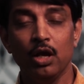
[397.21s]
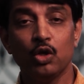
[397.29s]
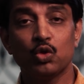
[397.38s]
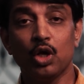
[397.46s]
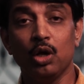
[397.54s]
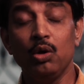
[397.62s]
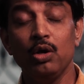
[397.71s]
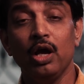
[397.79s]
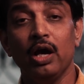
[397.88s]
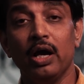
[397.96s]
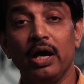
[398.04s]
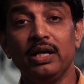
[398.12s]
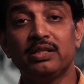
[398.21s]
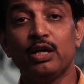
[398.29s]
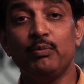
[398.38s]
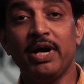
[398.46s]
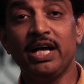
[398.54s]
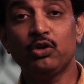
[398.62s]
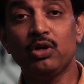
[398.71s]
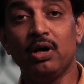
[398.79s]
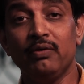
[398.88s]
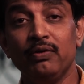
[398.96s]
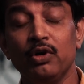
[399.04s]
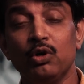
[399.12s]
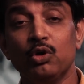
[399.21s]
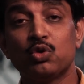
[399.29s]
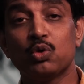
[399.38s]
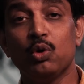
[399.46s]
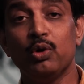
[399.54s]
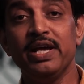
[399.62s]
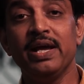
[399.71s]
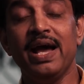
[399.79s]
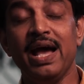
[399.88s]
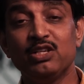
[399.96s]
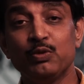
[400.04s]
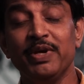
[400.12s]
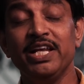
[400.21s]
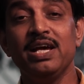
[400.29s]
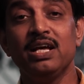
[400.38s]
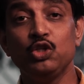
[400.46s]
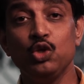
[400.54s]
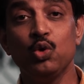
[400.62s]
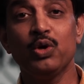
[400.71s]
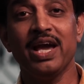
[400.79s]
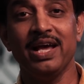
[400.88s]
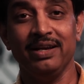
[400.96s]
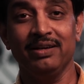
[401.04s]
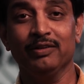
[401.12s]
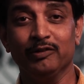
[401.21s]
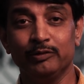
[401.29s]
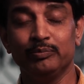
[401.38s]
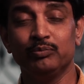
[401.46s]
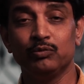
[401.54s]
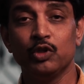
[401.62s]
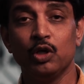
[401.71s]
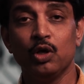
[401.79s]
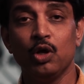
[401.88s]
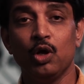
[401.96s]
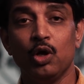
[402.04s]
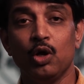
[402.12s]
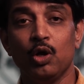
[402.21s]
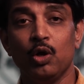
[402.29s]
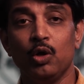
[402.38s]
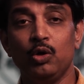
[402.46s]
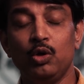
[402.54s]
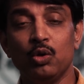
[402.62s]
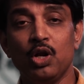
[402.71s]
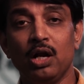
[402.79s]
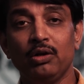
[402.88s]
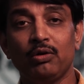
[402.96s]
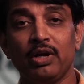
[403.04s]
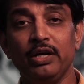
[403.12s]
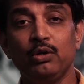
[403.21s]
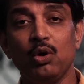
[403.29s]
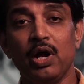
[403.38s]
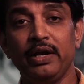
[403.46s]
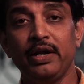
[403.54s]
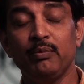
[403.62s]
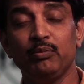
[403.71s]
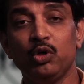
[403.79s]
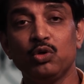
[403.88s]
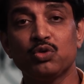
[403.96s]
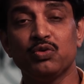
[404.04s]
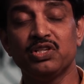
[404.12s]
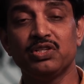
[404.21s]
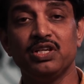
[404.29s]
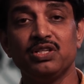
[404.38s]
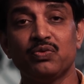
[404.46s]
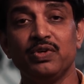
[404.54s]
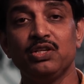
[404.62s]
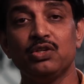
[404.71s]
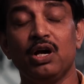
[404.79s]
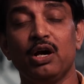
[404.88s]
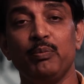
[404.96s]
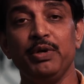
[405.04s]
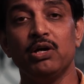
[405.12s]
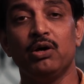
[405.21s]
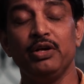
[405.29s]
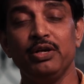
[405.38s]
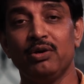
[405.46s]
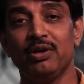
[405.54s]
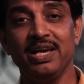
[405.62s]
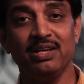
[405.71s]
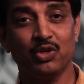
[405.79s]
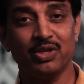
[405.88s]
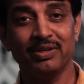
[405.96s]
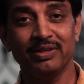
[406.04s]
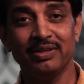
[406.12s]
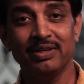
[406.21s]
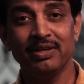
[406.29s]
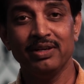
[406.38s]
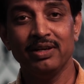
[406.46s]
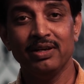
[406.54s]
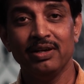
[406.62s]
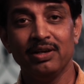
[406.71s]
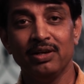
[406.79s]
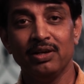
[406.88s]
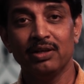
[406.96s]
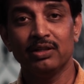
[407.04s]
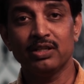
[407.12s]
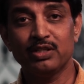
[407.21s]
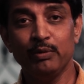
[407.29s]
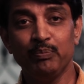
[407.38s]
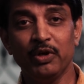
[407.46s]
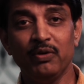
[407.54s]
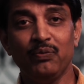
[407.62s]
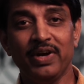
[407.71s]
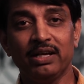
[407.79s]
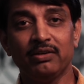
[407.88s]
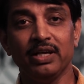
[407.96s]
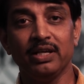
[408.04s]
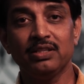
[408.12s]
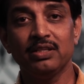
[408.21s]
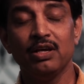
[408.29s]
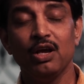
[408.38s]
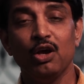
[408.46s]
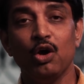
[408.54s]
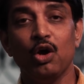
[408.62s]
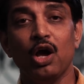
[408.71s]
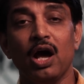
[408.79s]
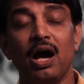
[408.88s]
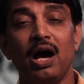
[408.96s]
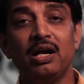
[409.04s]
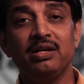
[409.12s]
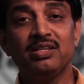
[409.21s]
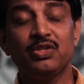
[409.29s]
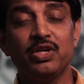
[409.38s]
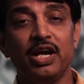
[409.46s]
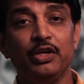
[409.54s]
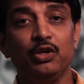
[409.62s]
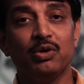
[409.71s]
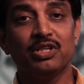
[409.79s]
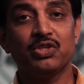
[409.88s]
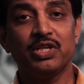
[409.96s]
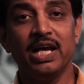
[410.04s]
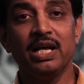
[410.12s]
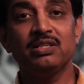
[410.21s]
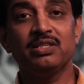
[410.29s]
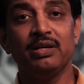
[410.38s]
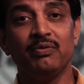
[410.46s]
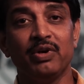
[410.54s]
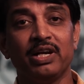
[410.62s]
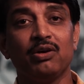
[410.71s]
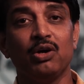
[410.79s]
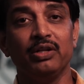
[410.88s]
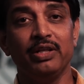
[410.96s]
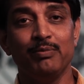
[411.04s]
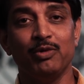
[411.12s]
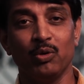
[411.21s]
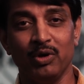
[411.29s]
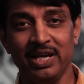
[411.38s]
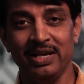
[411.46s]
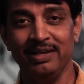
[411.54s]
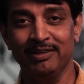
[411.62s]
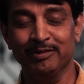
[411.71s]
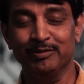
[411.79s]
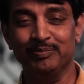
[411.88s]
So it's a matter of scoring as many as you can. Do not try to attempt those questions which are beyond your reach. The simple fact is, understand your strengths and work on them only.